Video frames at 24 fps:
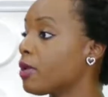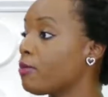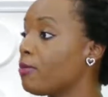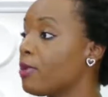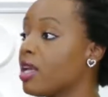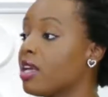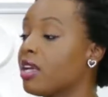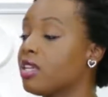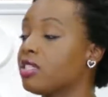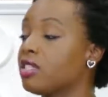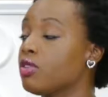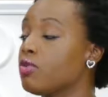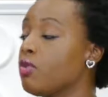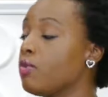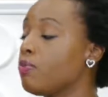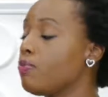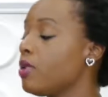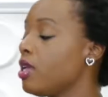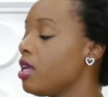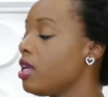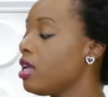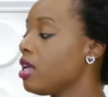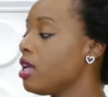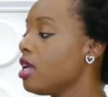because it would
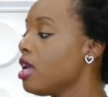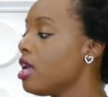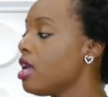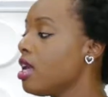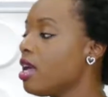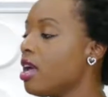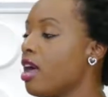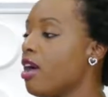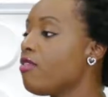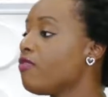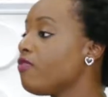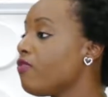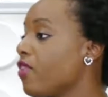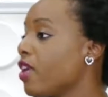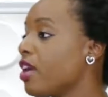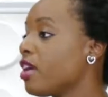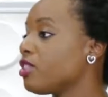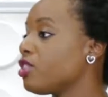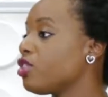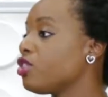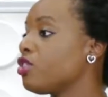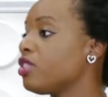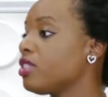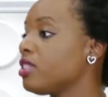be
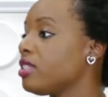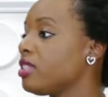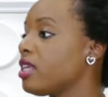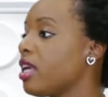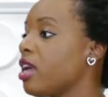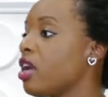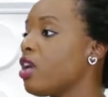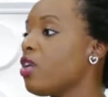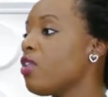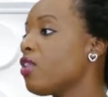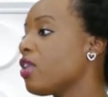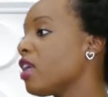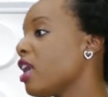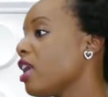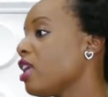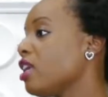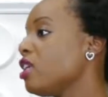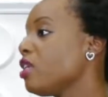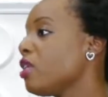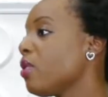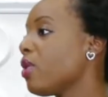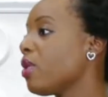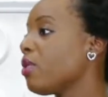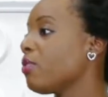unfair to just say, oh, okay,
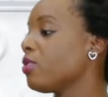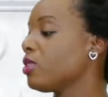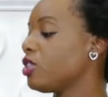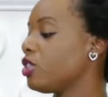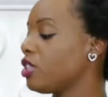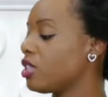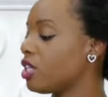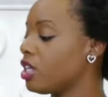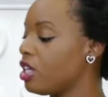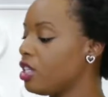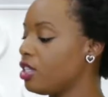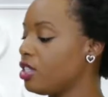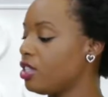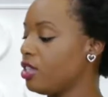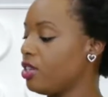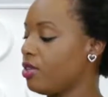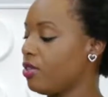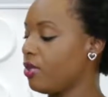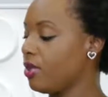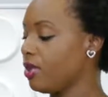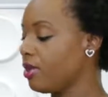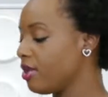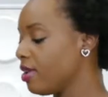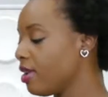you know what, we're just going to
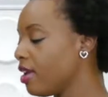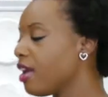do